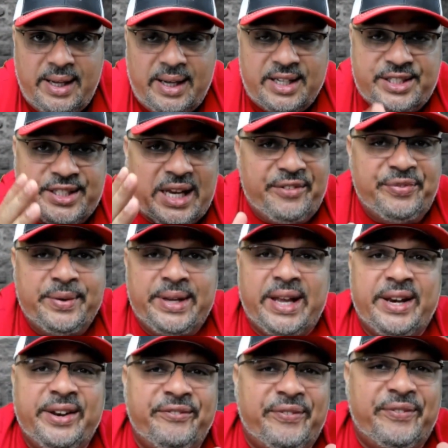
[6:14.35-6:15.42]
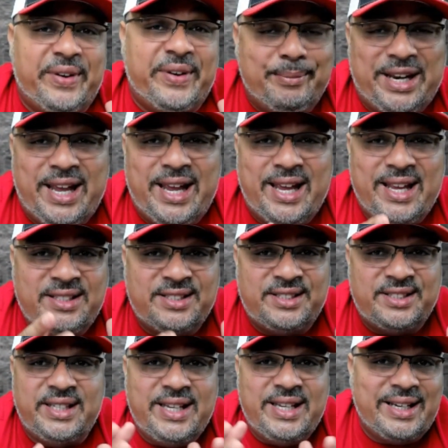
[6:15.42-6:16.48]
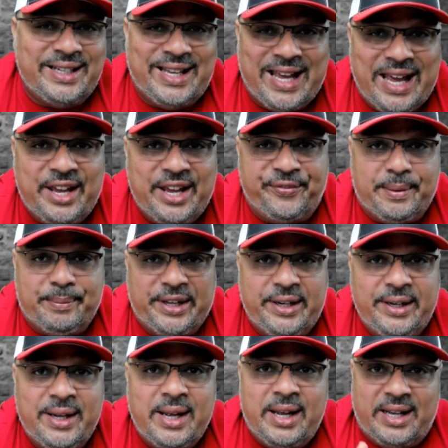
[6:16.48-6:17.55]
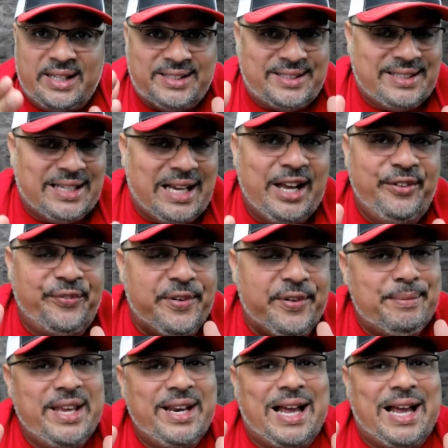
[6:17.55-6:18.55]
Aside from getting vitamin A, C, and K from it, aside from it